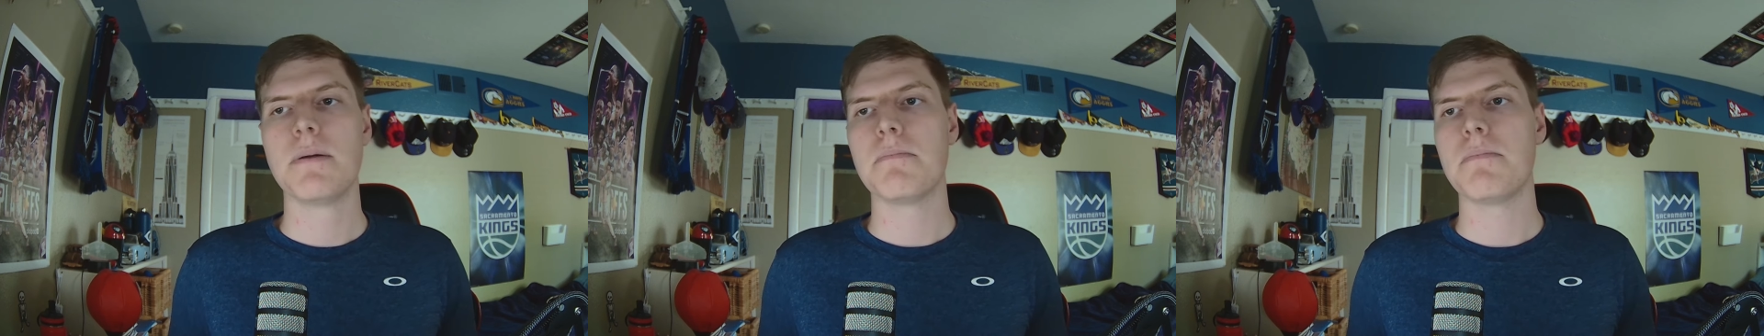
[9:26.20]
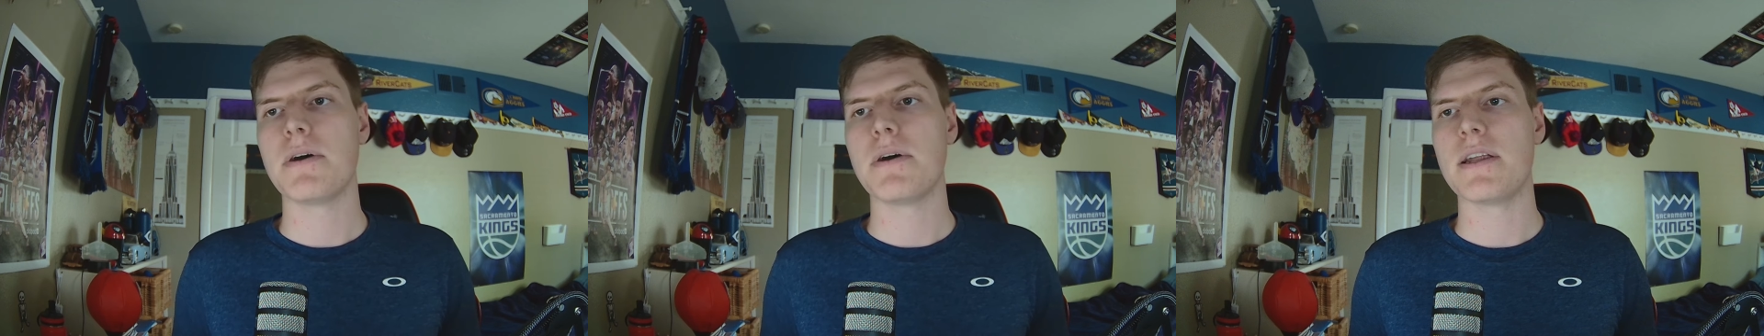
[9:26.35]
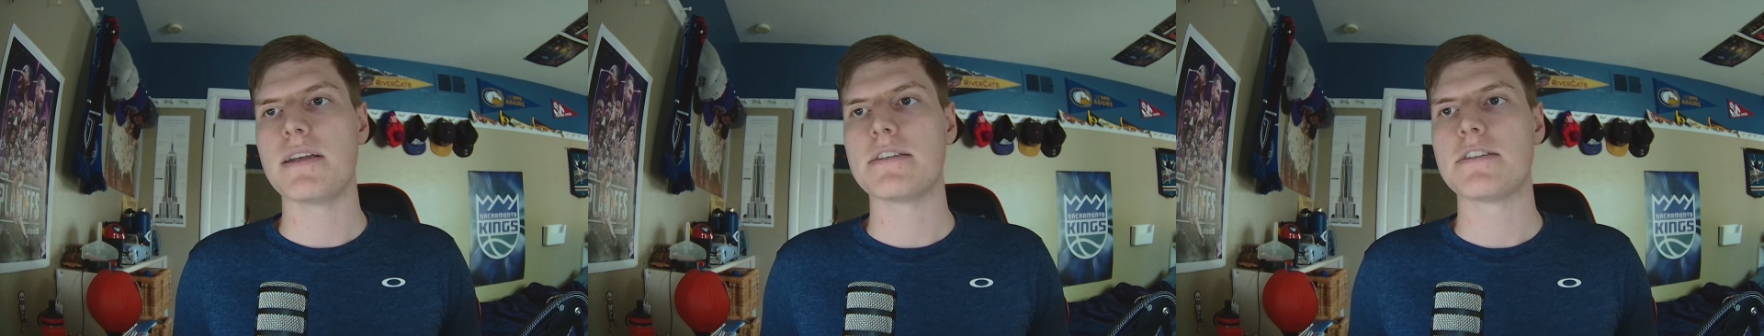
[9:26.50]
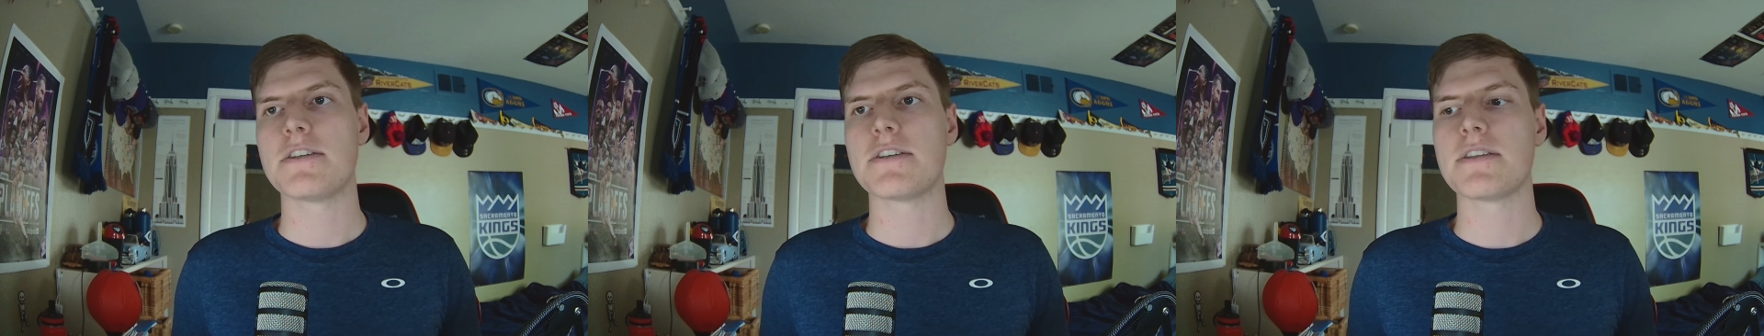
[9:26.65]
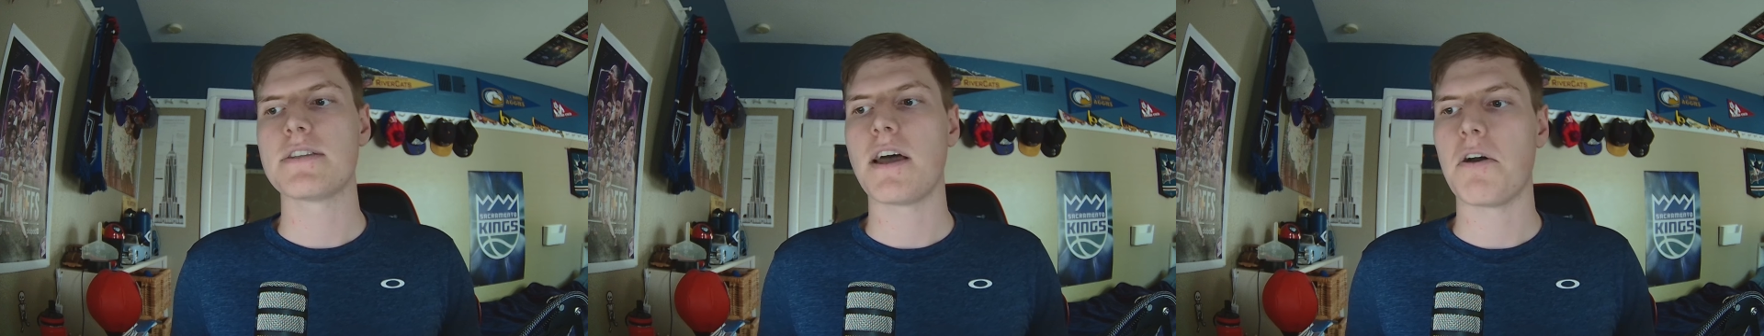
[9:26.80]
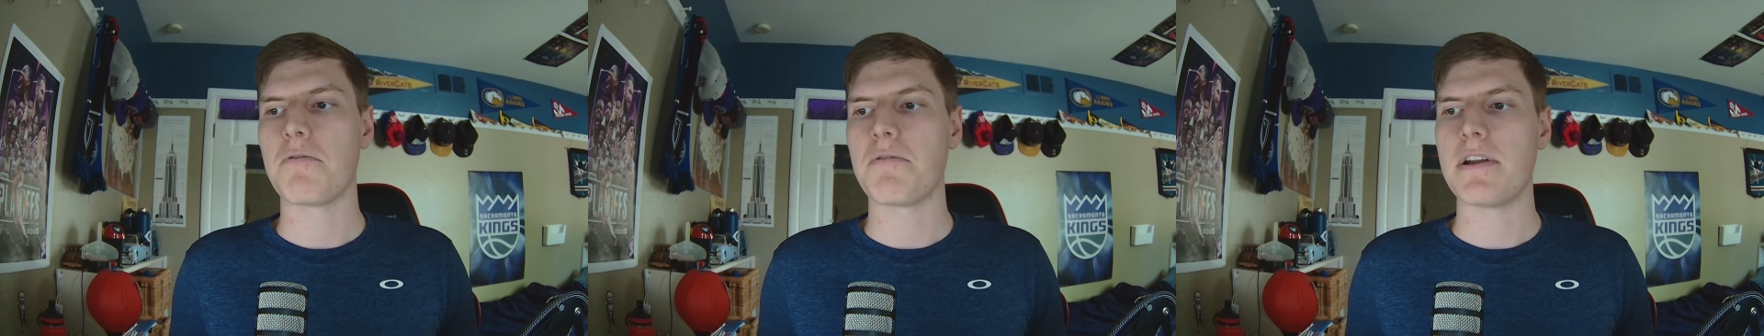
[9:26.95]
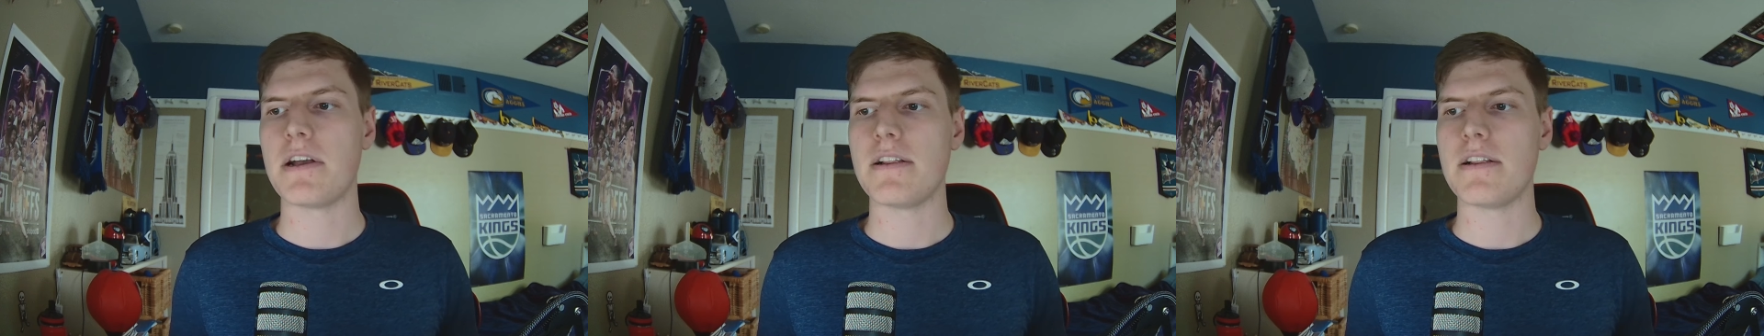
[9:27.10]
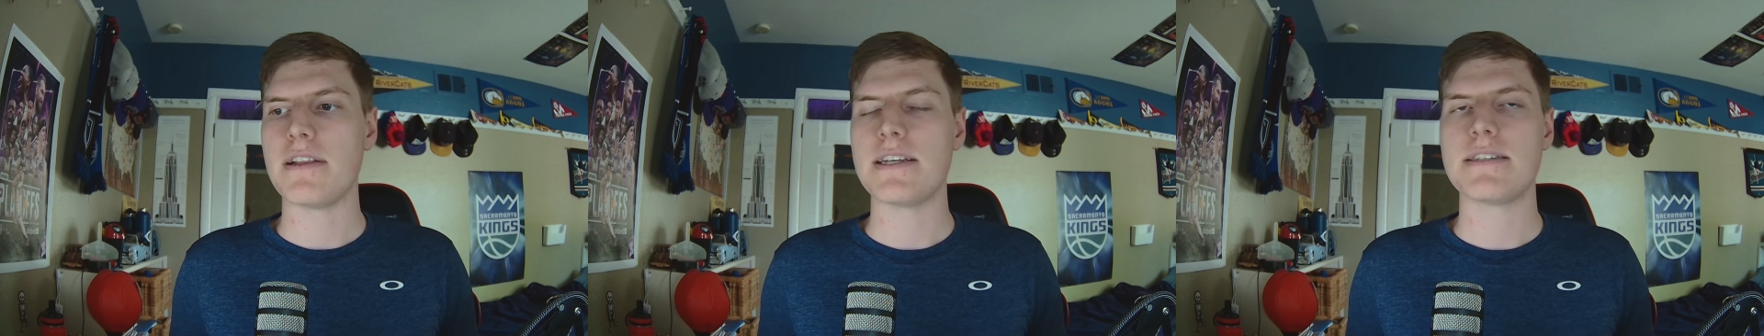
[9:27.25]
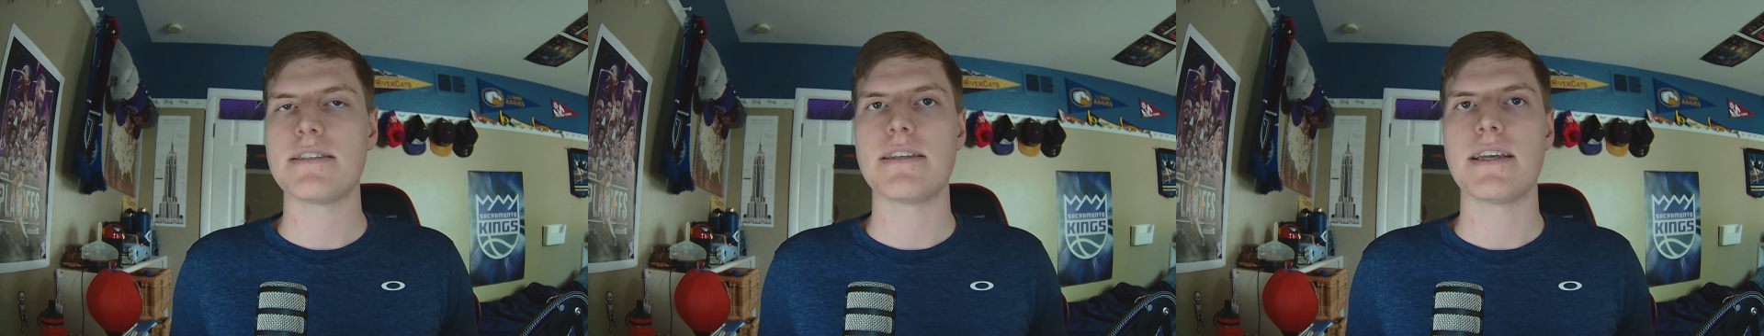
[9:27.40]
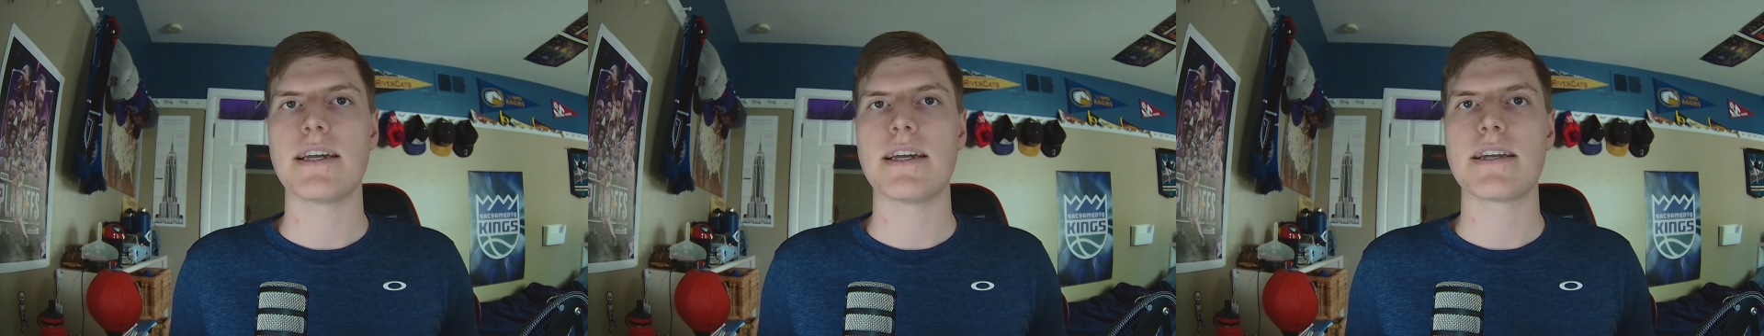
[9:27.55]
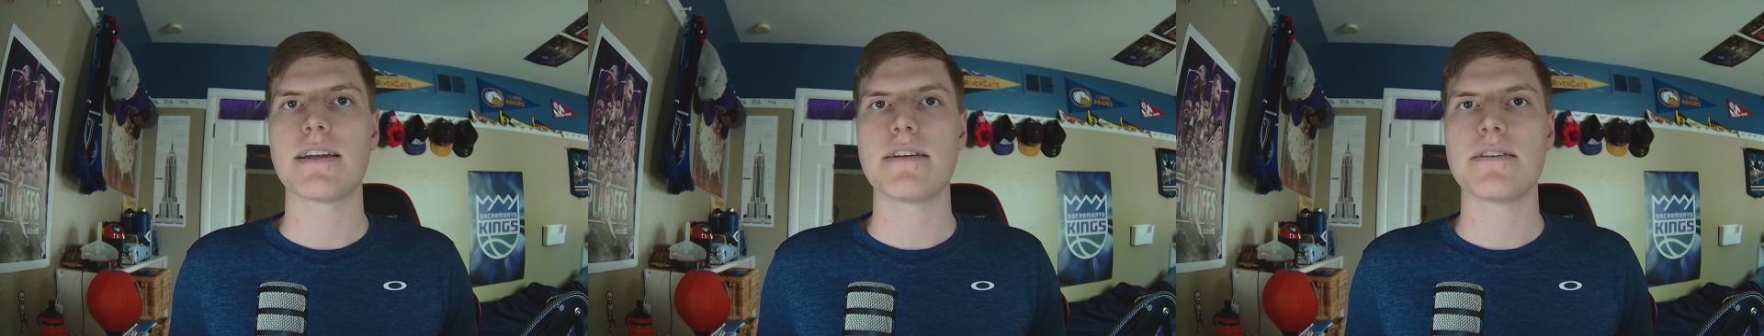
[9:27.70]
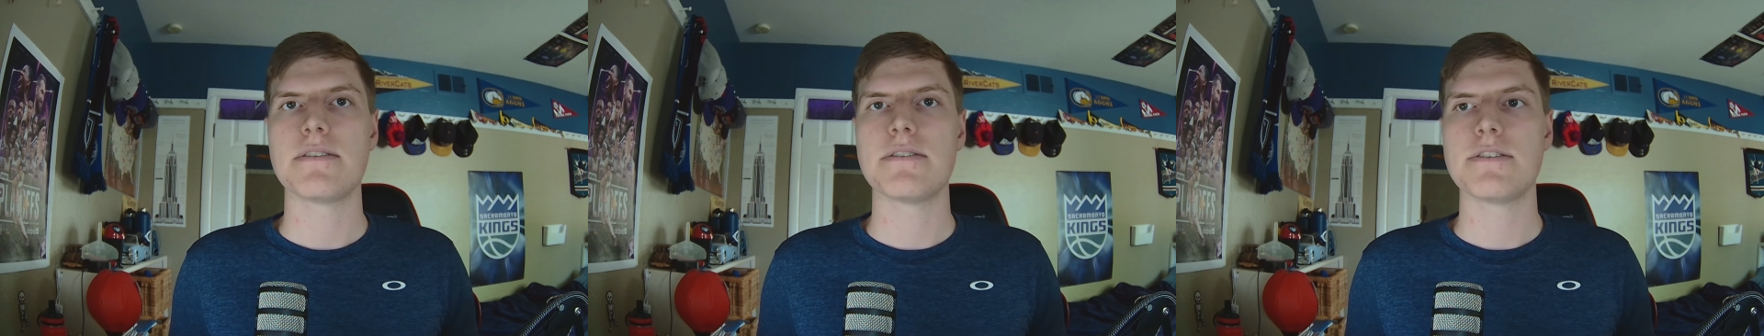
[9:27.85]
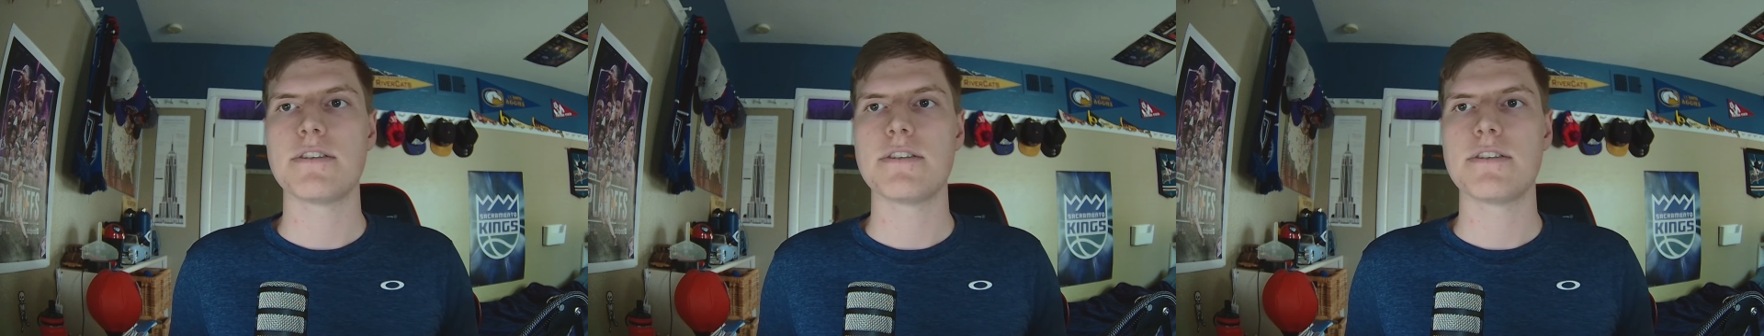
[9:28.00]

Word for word: but it's just not realistic.